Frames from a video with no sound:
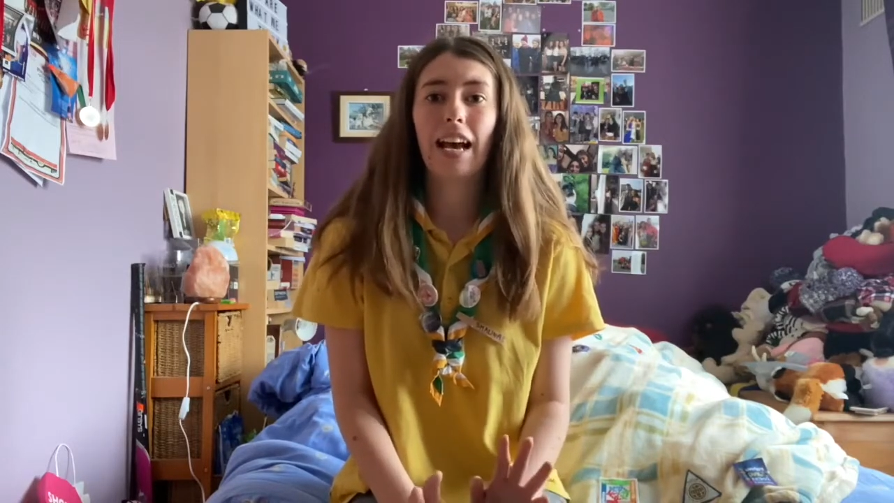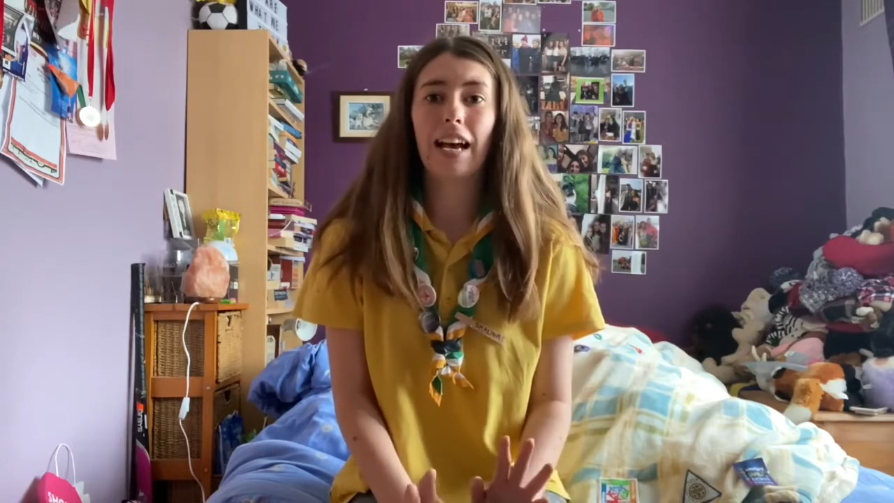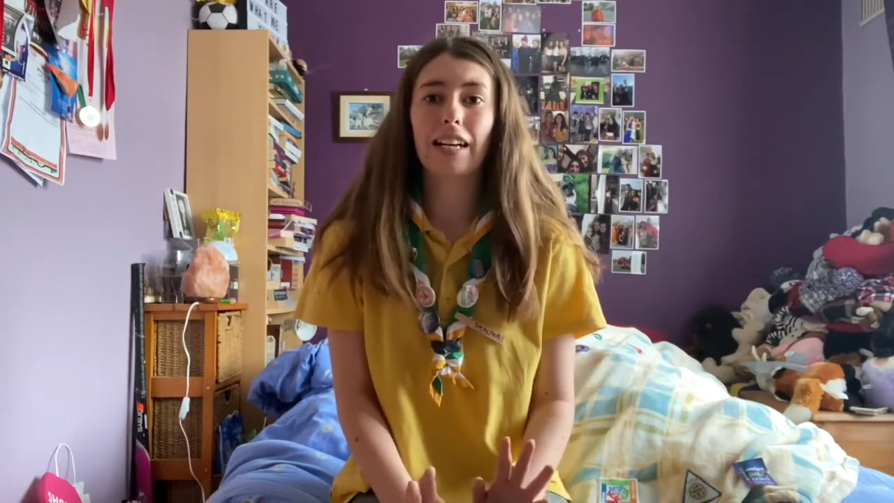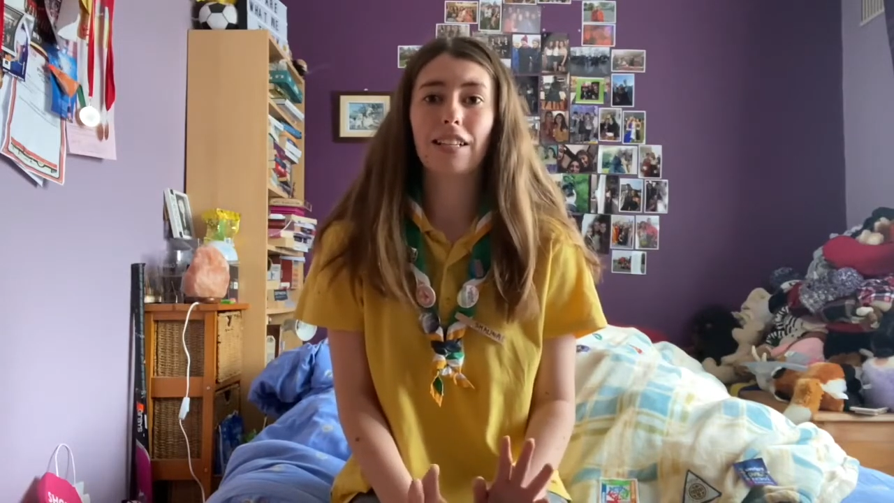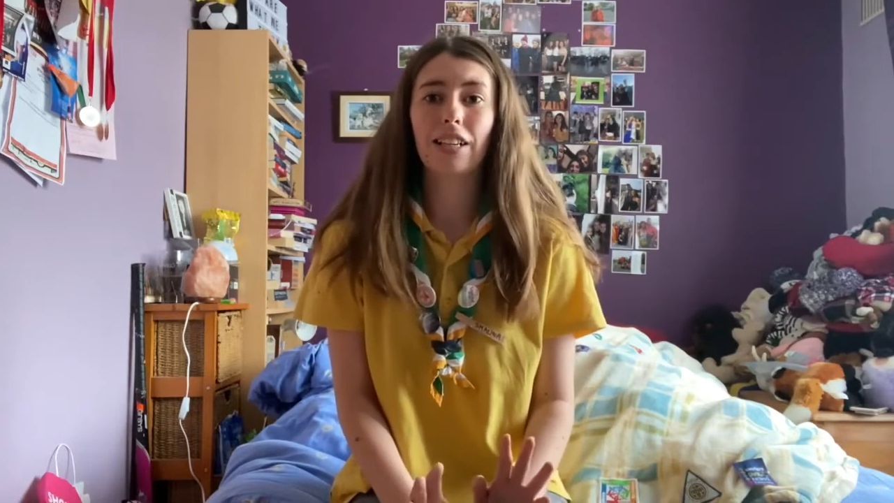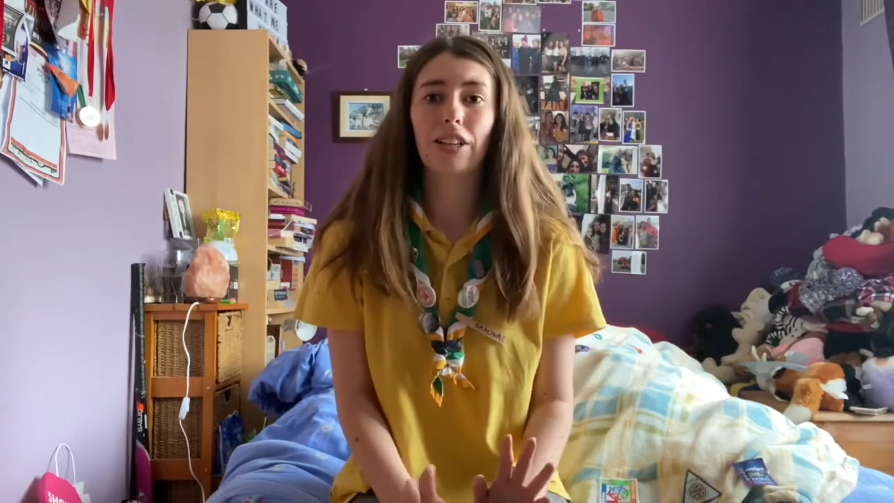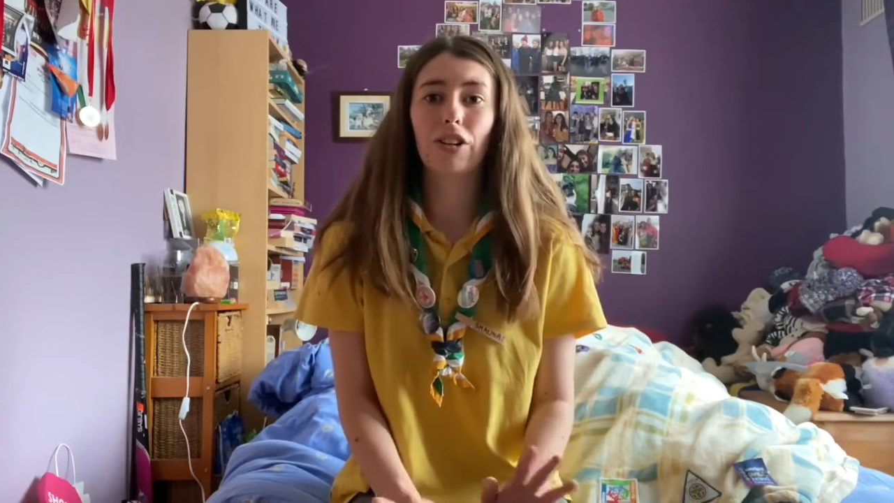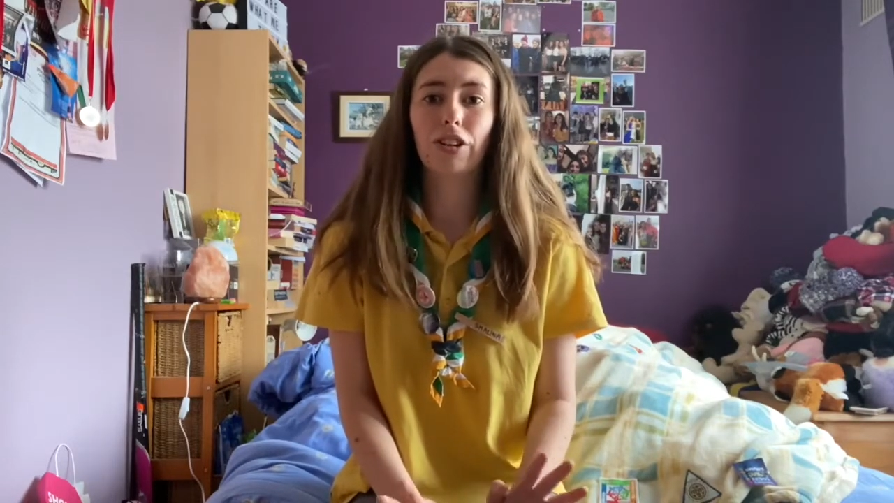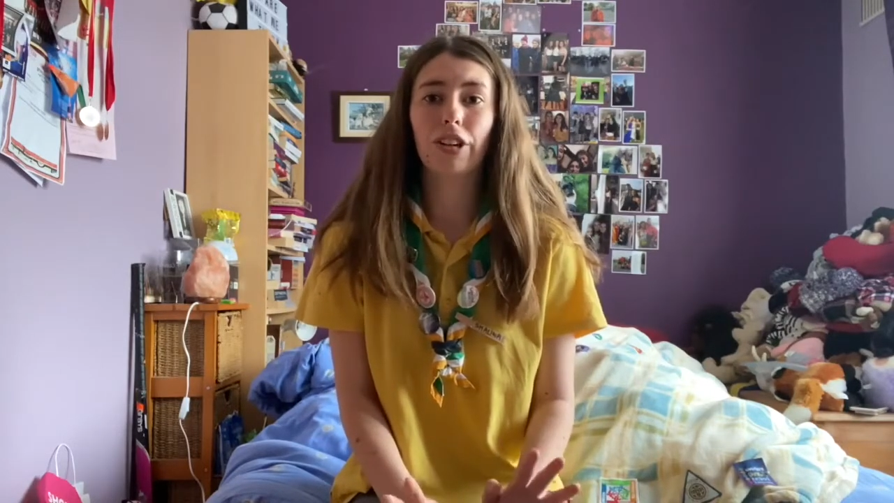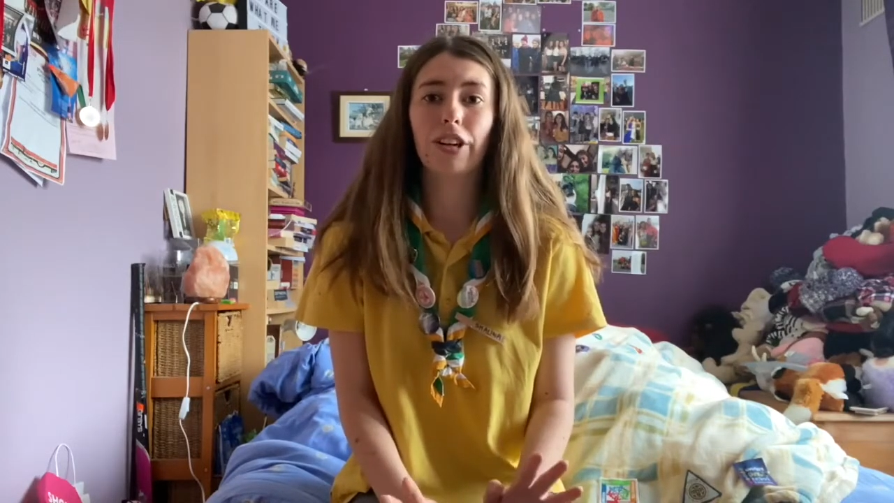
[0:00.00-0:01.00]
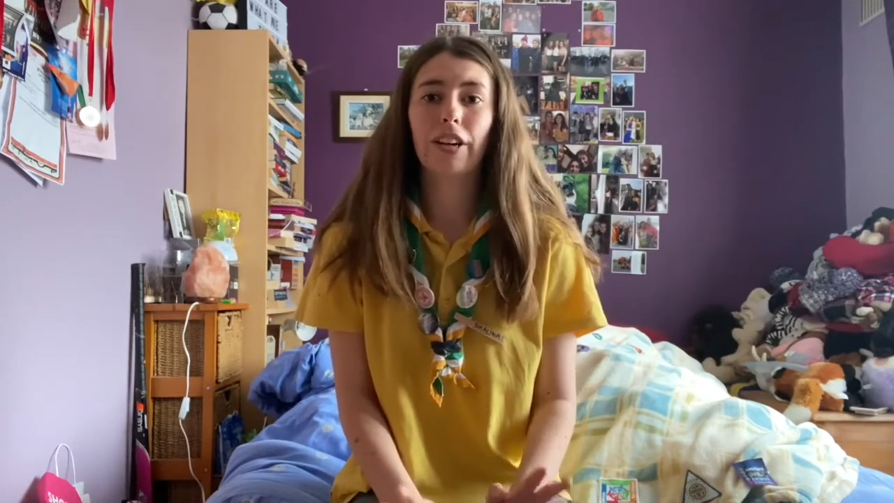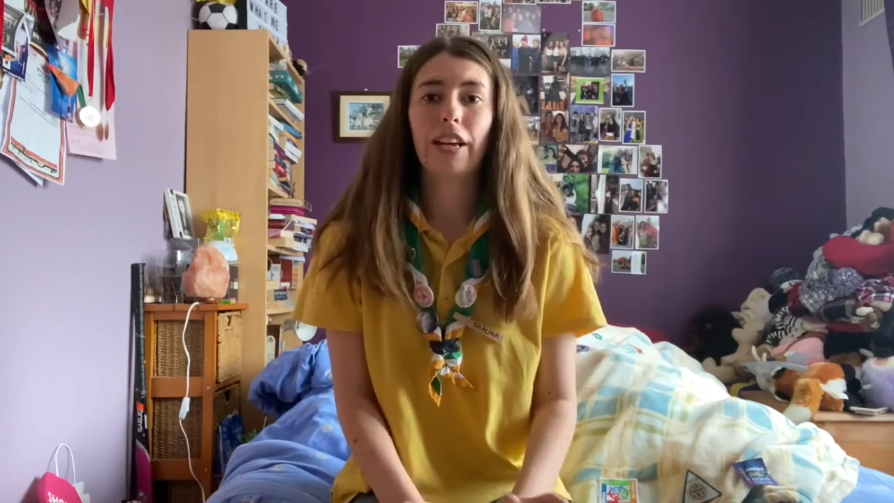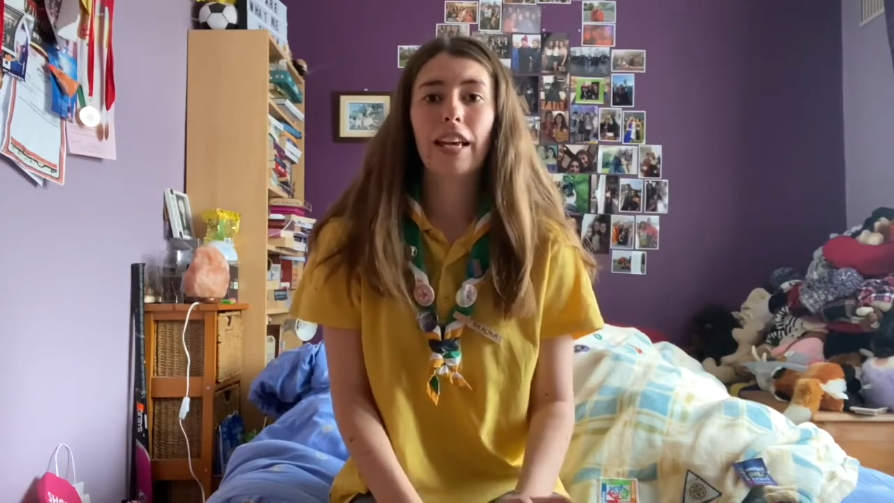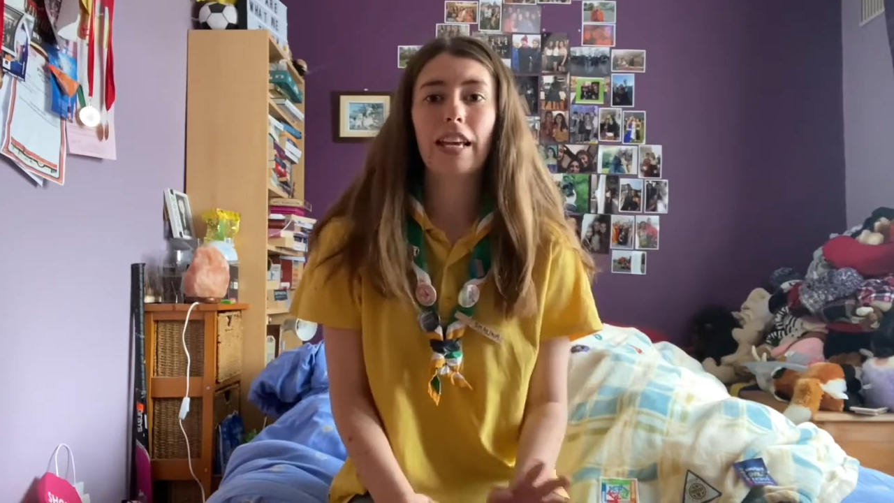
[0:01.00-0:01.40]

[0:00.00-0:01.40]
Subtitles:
at another